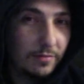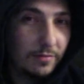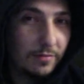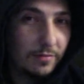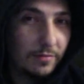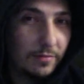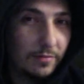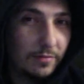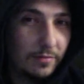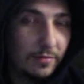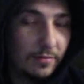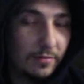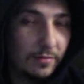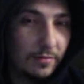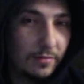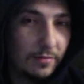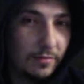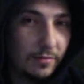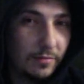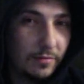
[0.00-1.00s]

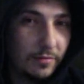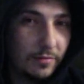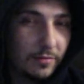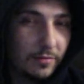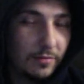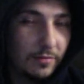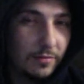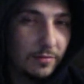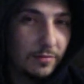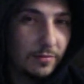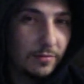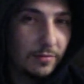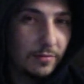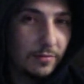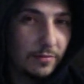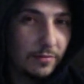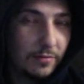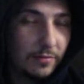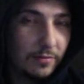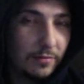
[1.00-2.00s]

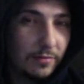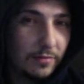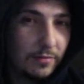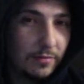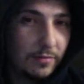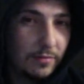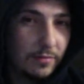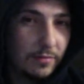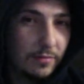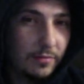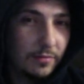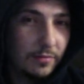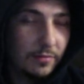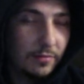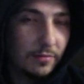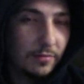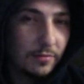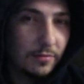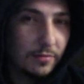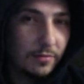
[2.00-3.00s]

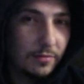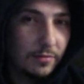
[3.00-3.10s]
This person isn't speaking.